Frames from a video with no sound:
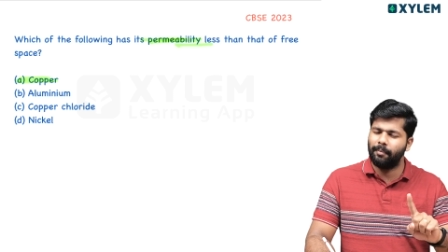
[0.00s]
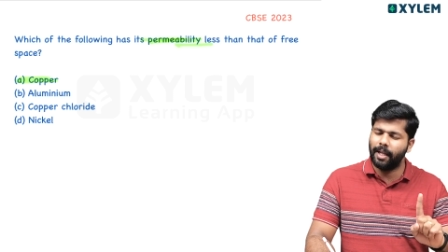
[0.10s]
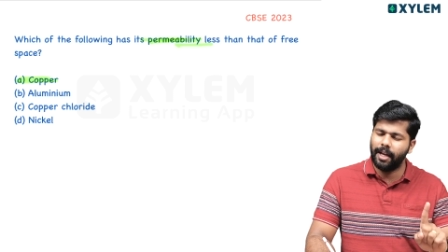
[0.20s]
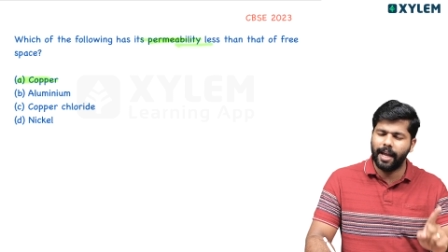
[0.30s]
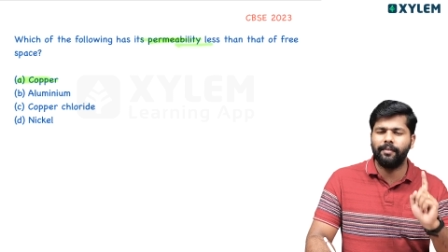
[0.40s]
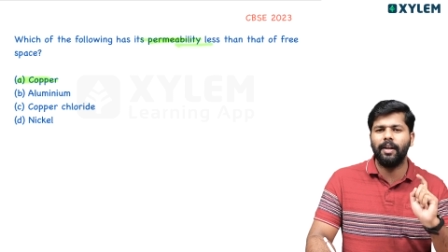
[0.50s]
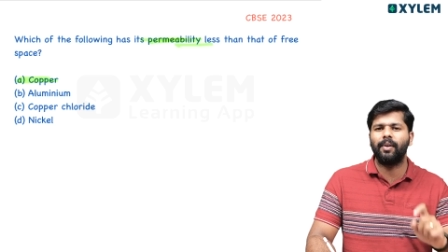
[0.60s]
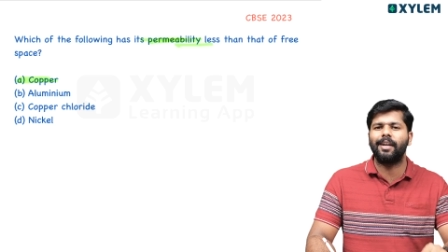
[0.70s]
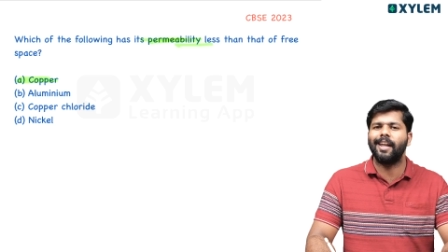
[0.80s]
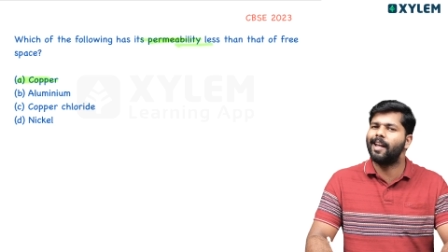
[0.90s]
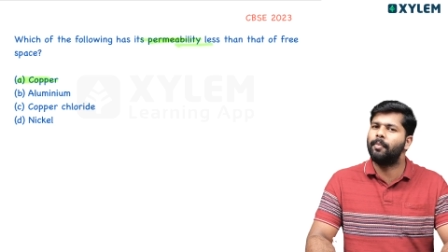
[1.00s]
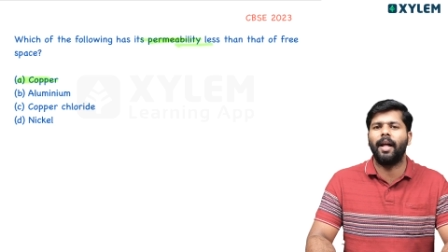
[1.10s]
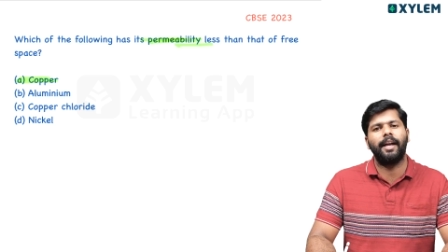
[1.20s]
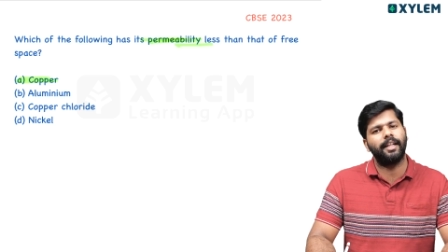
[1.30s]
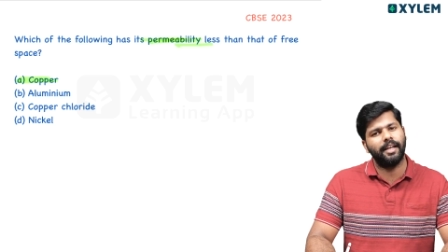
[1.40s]
is a table.
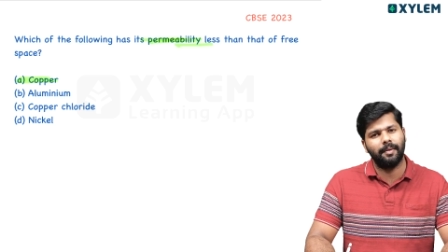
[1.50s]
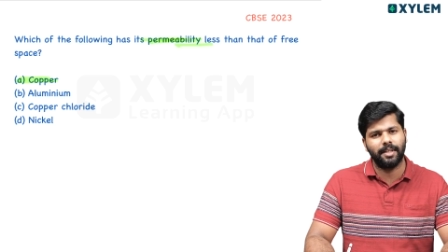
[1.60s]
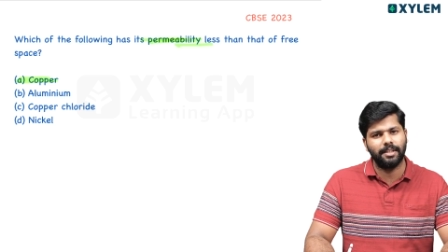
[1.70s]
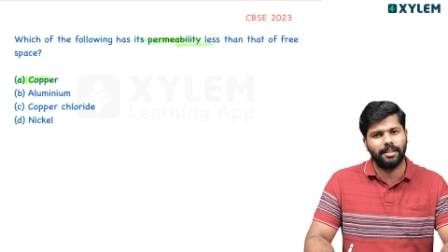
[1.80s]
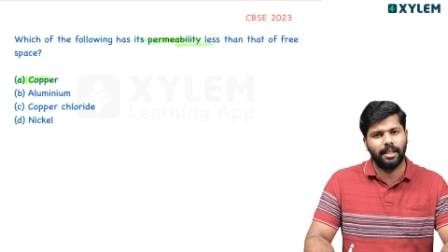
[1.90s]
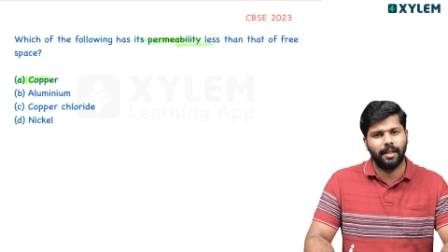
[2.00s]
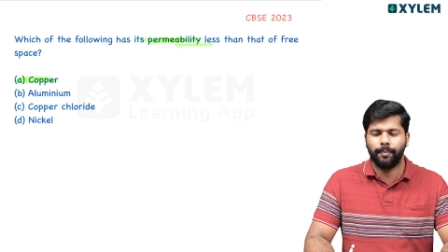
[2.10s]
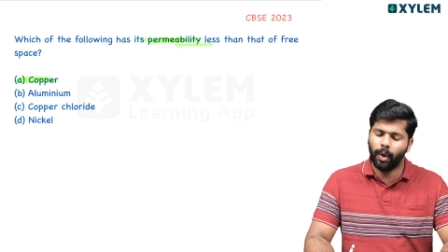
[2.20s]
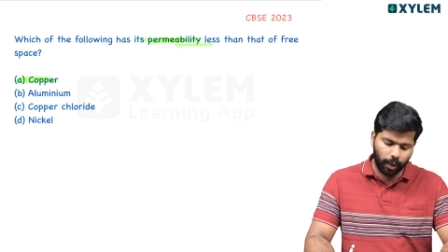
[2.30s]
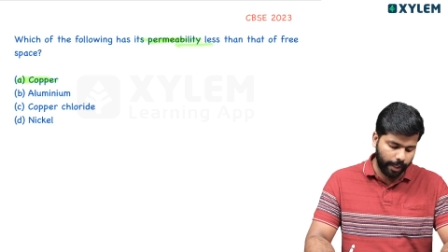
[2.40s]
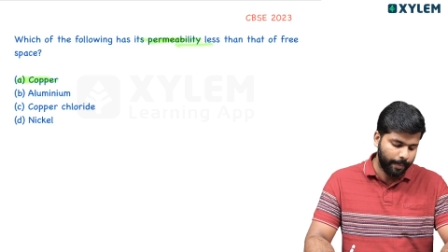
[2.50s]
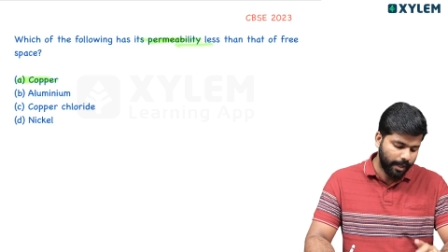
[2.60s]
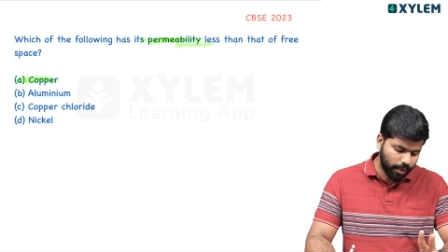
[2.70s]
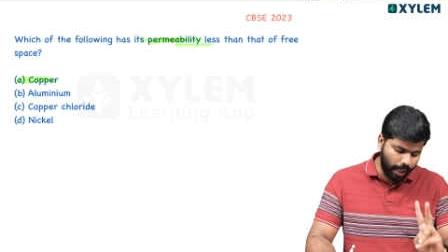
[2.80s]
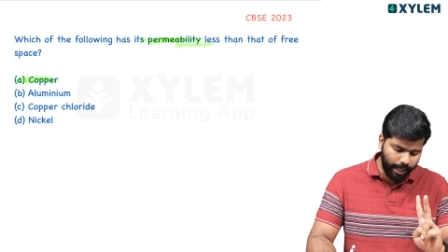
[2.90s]
Okay,
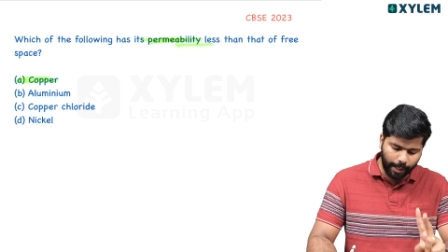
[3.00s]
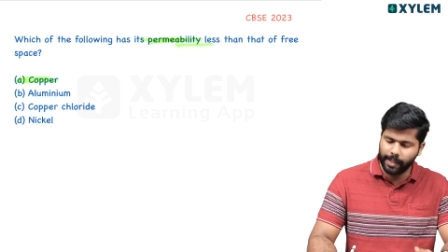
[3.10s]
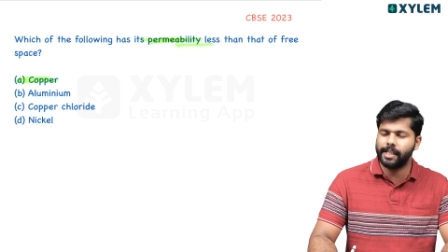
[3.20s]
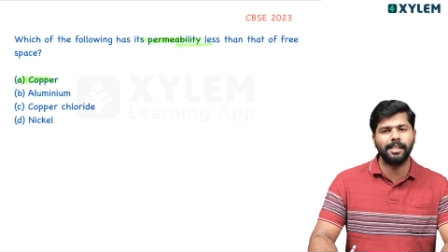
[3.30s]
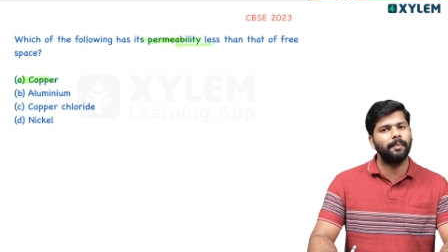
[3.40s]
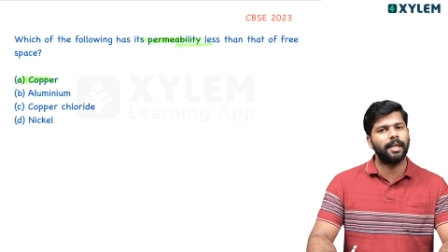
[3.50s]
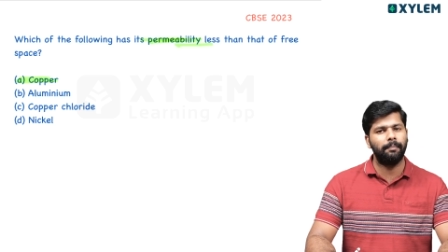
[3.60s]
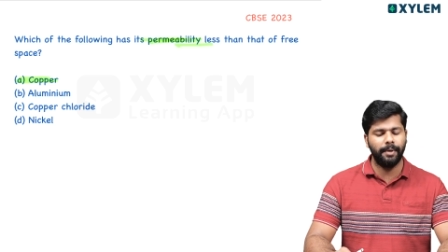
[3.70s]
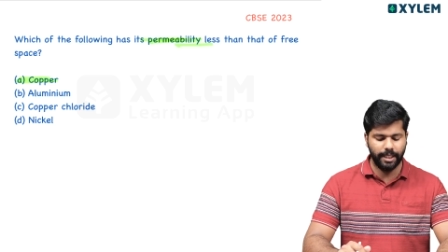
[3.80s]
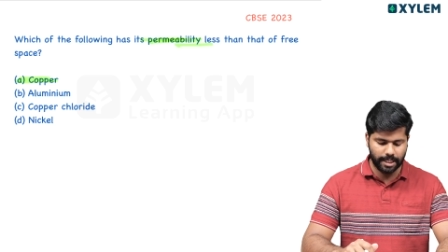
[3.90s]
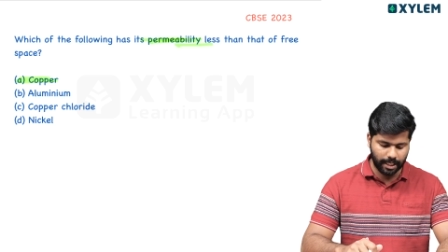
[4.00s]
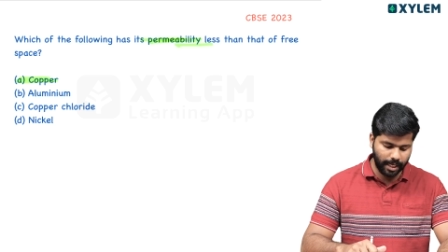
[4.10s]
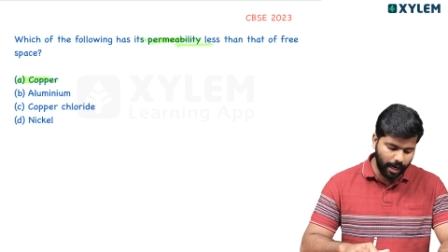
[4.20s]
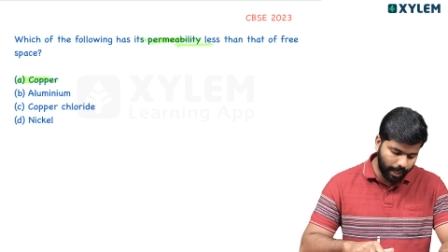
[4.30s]
so two questions we complete. Okay,